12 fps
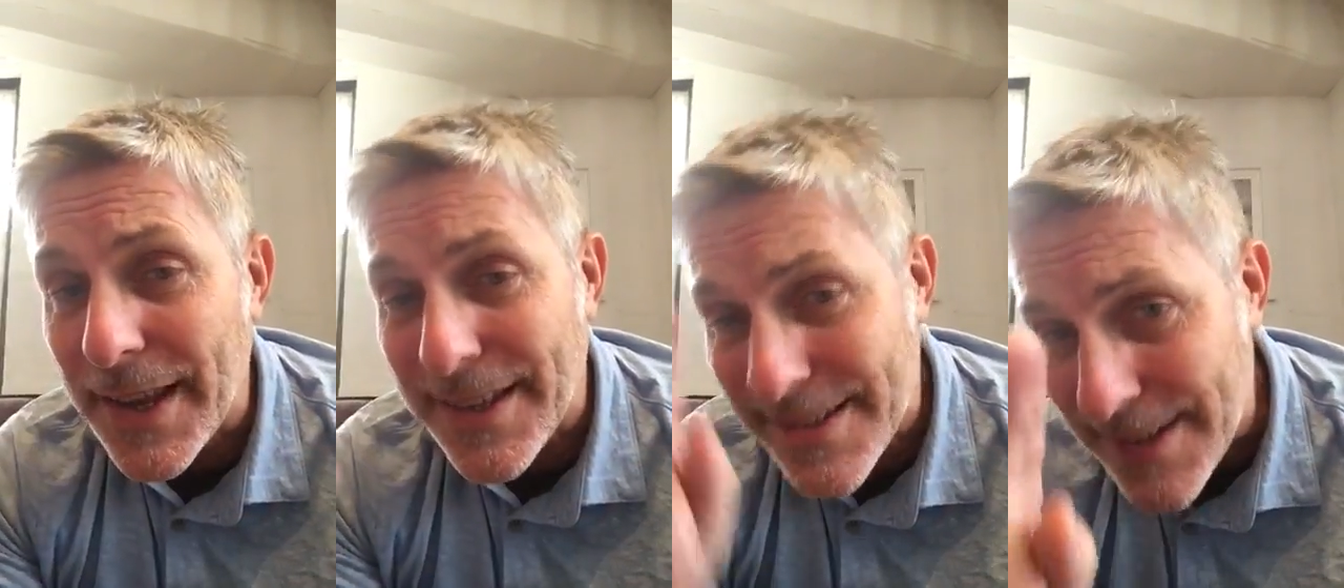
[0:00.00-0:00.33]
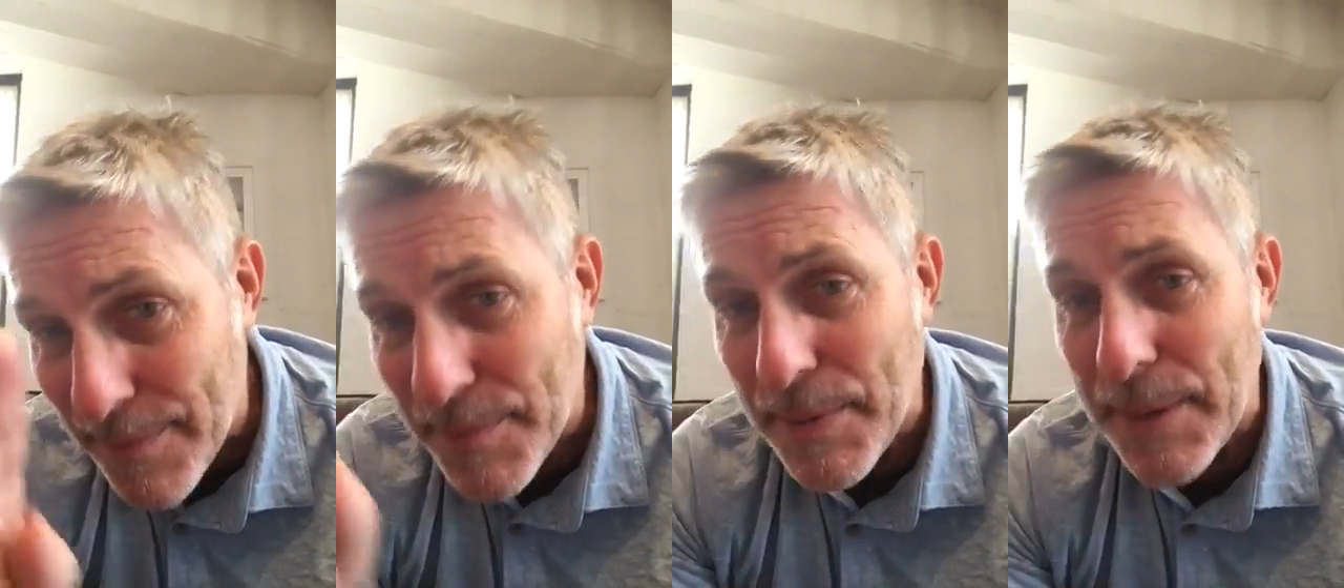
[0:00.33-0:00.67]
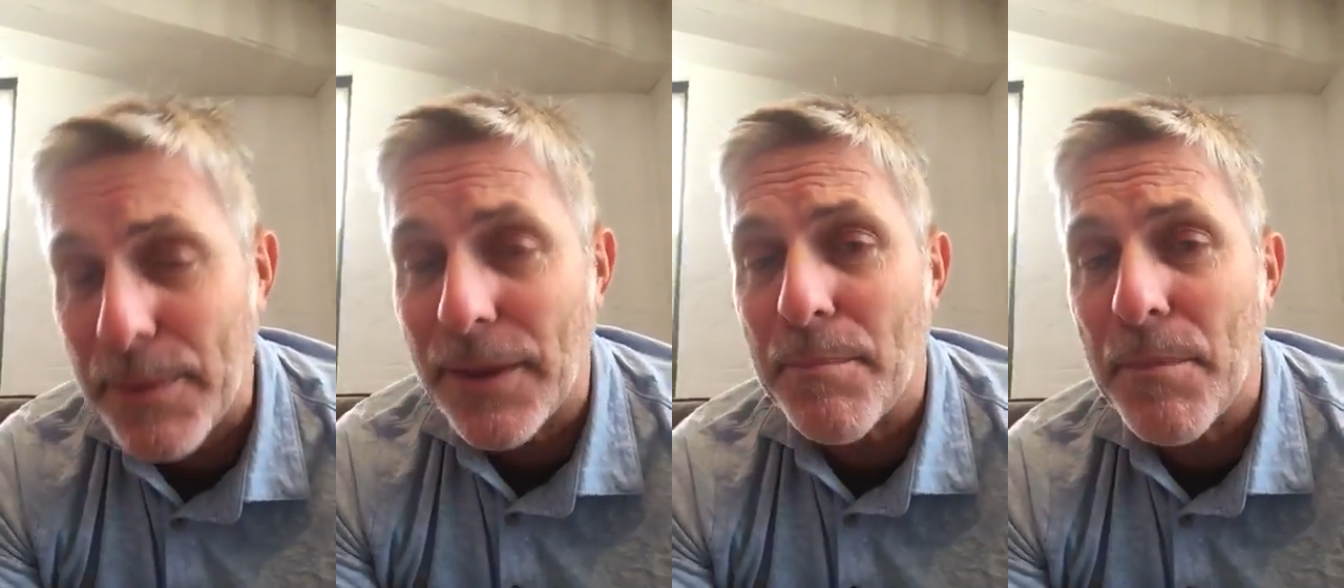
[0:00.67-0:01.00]
except
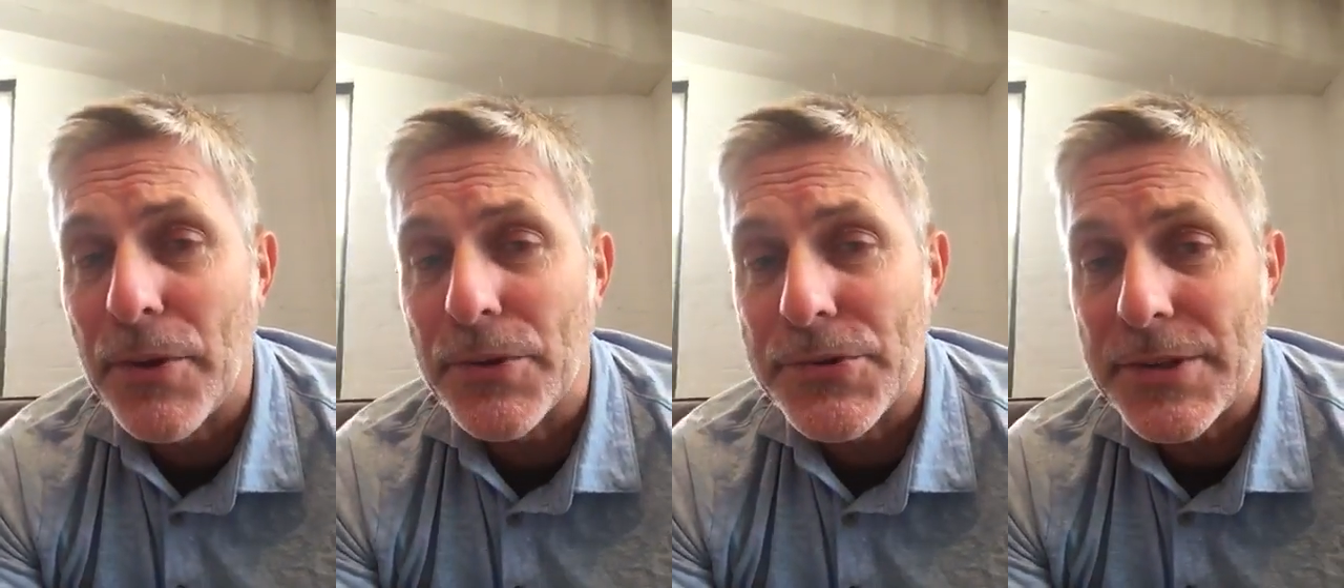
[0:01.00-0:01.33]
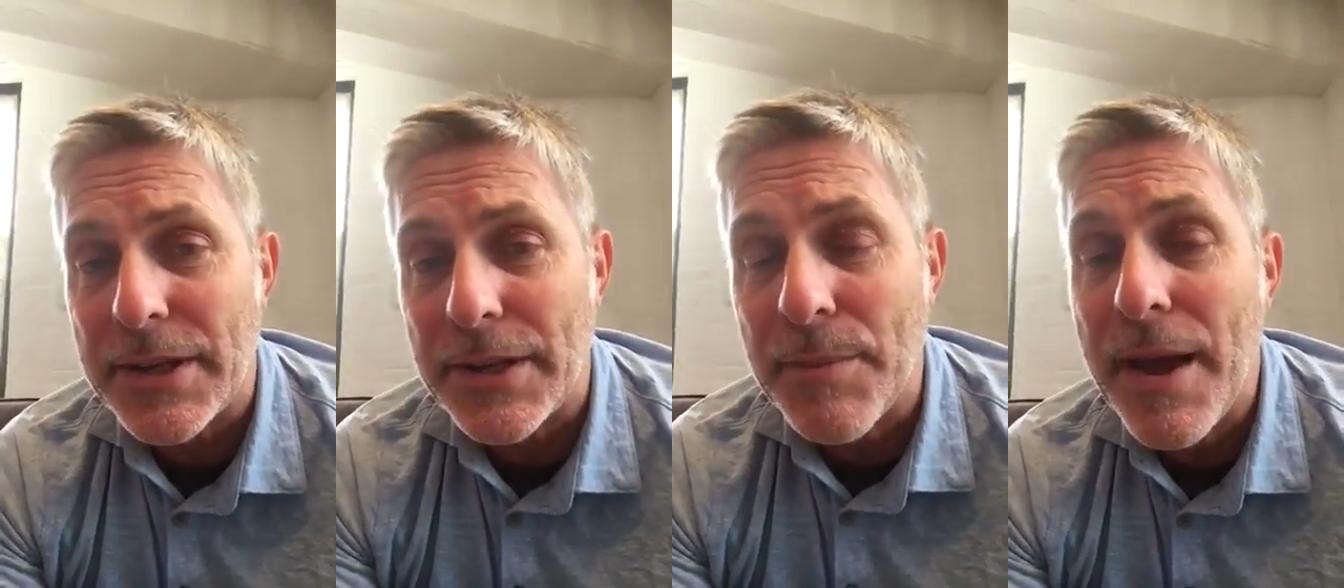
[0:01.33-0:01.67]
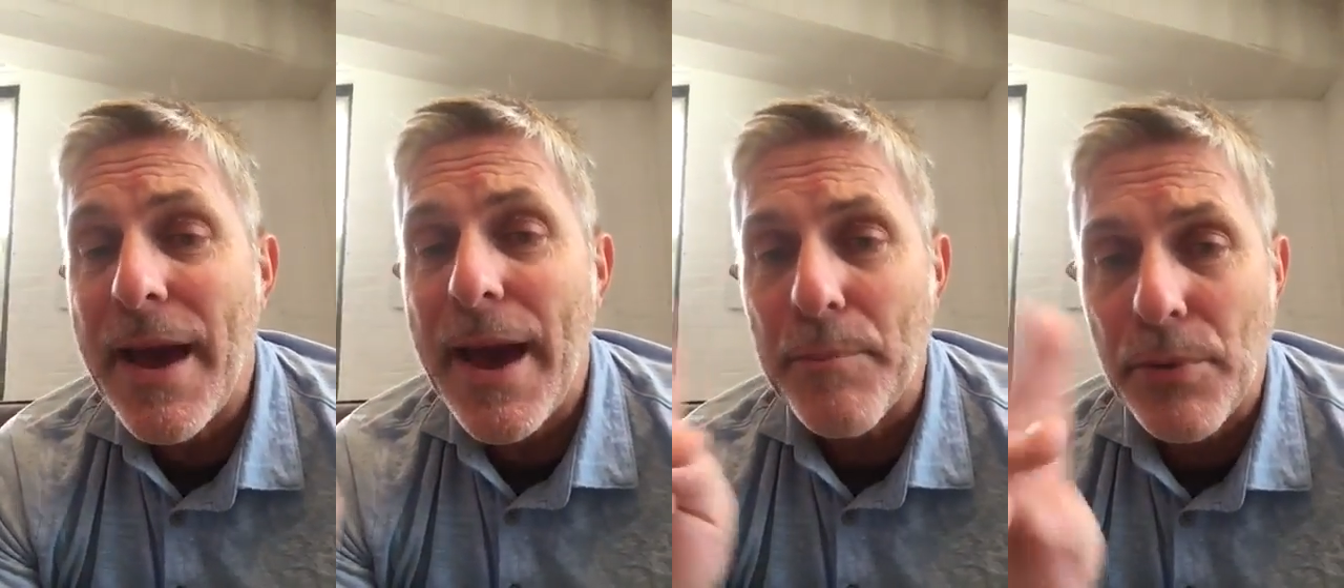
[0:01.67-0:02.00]
people on Mueller's team
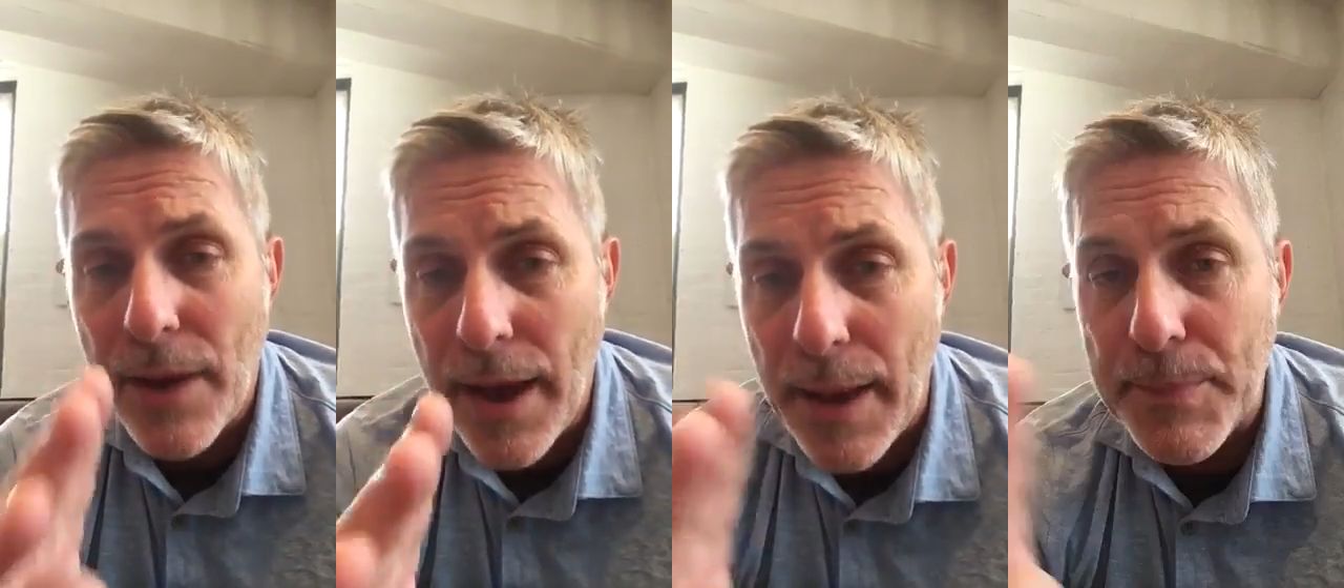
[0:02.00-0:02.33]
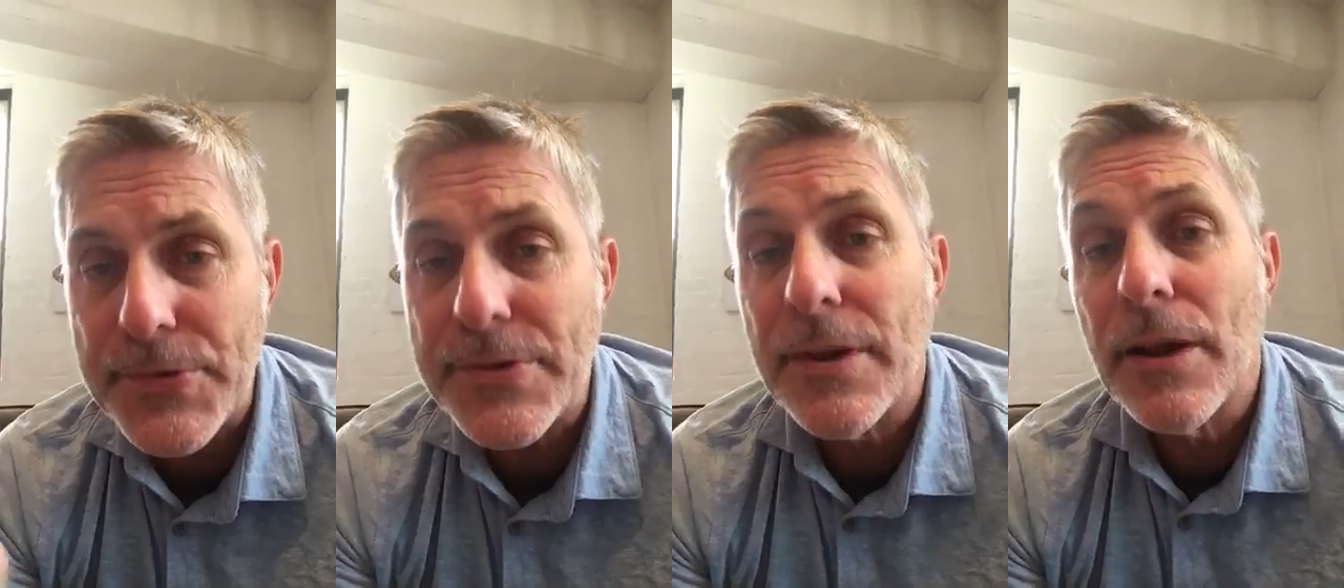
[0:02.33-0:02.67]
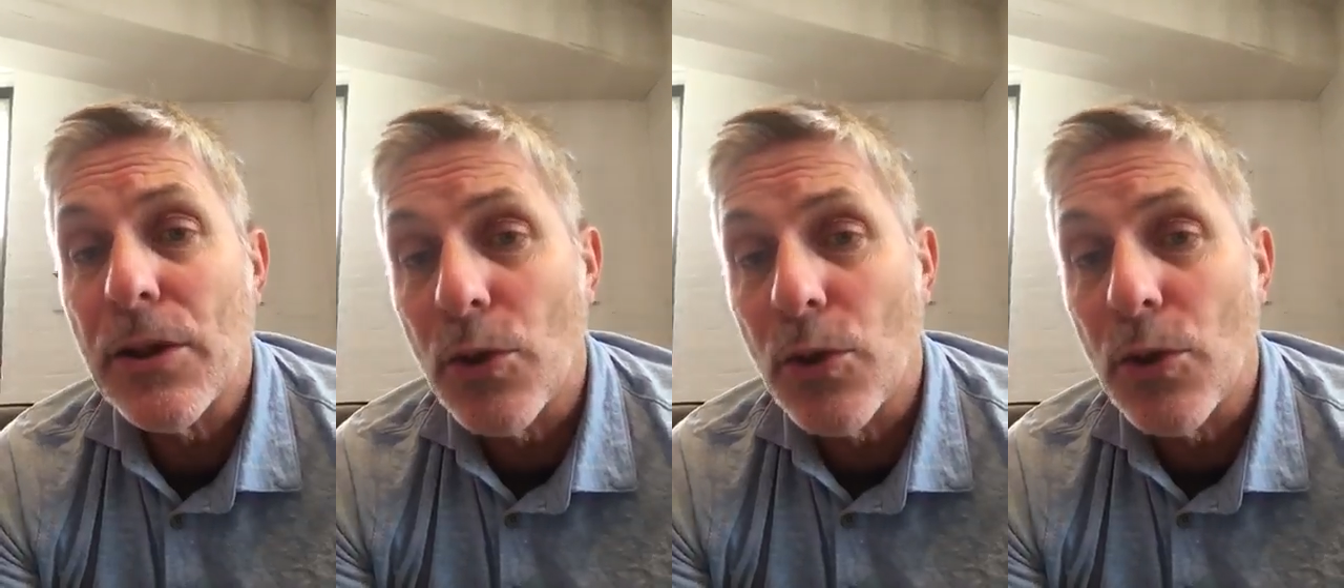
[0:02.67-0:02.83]
and perhaps